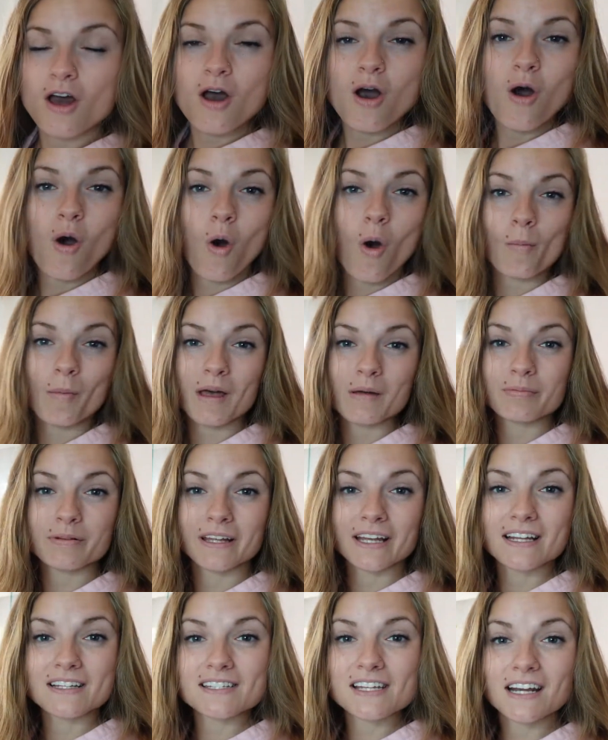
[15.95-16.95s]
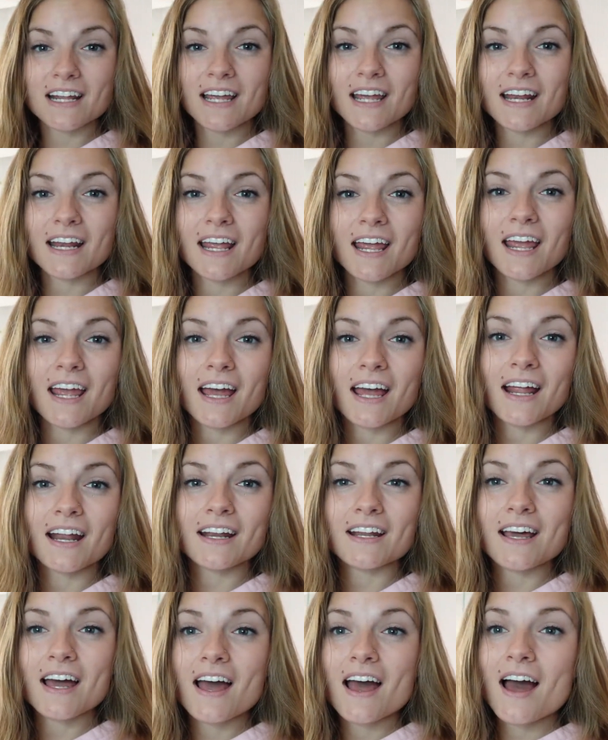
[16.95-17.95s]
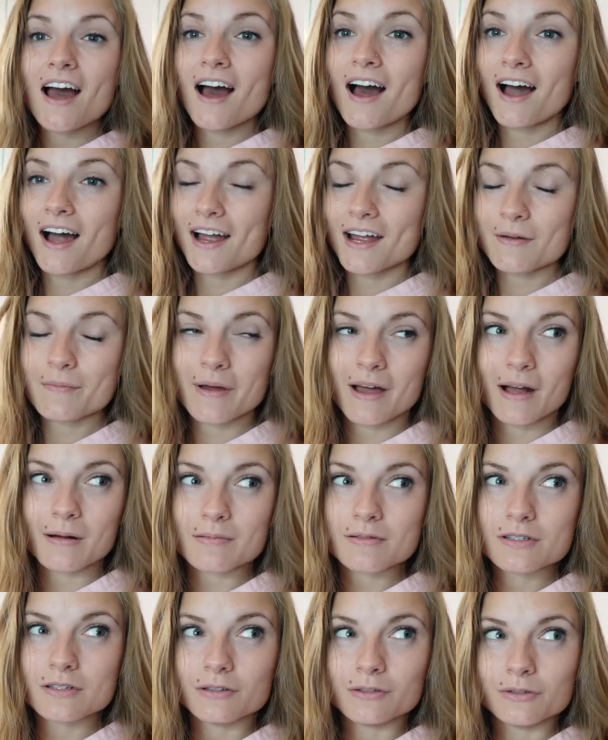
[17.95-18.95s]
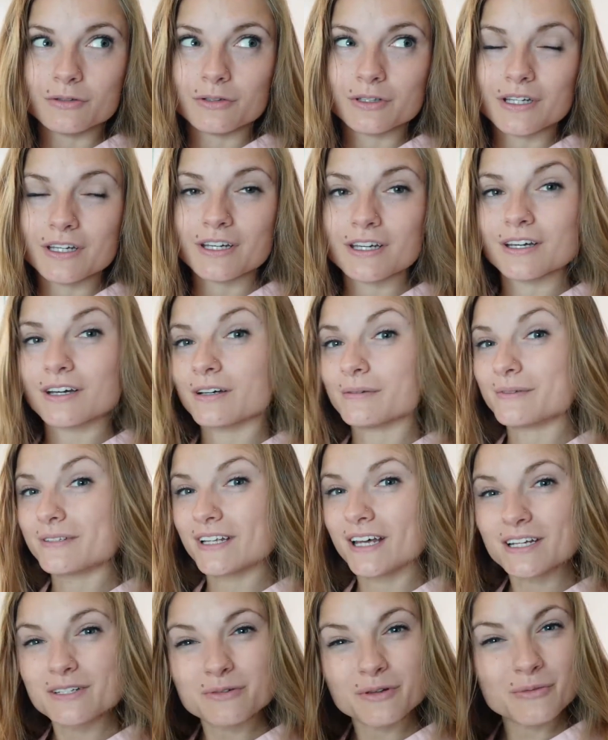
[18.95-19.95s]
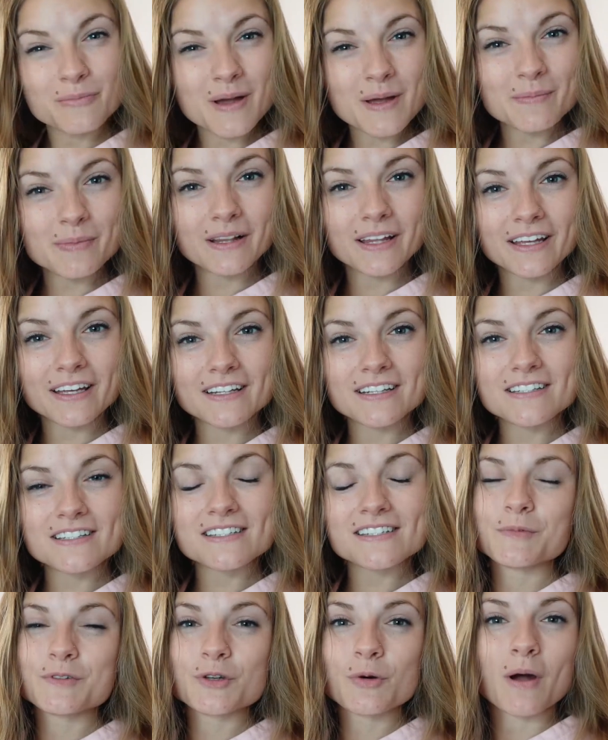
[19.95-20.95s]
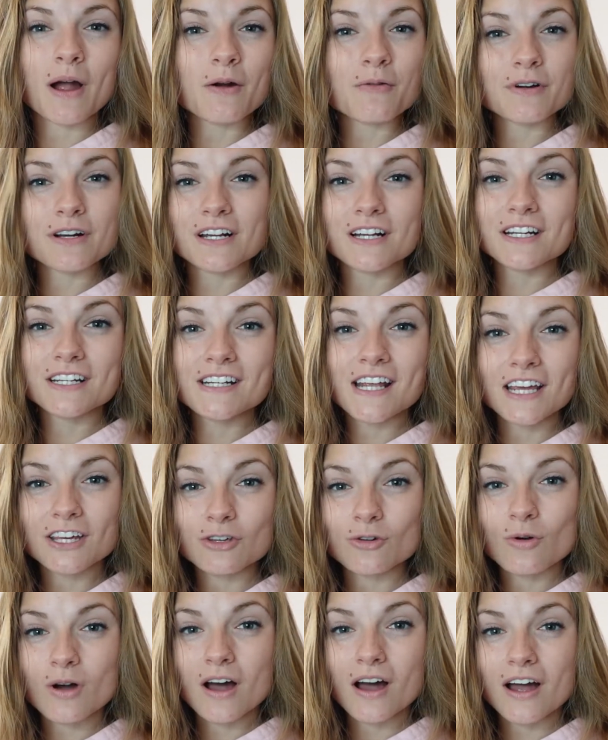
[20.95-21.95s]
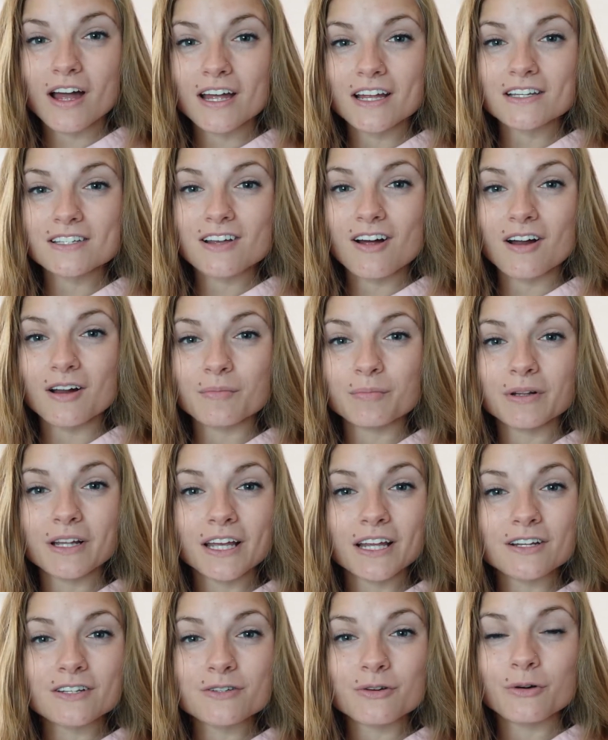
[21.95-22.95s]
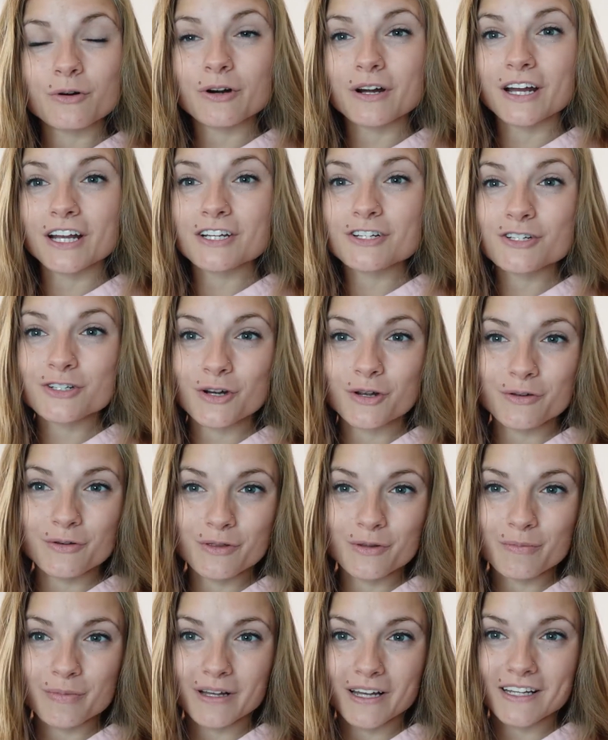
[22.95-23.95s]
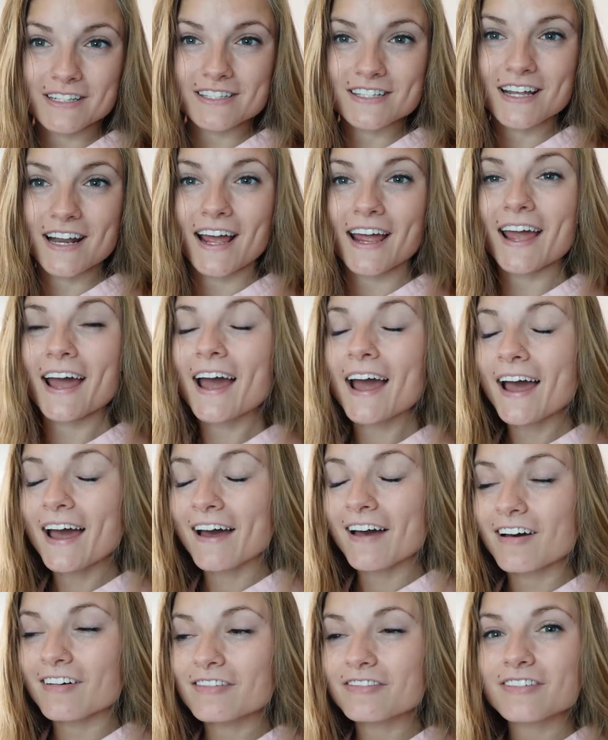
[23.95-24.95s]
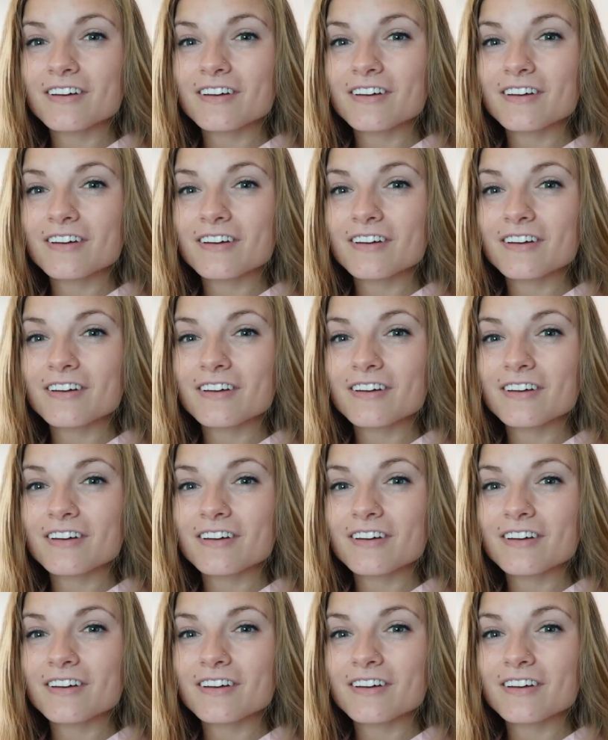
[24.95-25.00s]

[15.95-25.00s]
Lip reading: all my plants in it, and I'm absolutely obsessed with my plants. So I wanted to take you guys on a plant tour and show you the plants that I have.